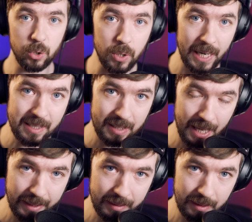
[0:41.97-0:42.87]
you guys
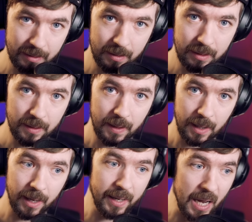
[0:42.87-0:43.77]
liked it.
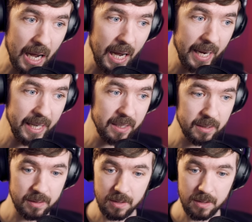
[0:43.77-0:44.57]
And I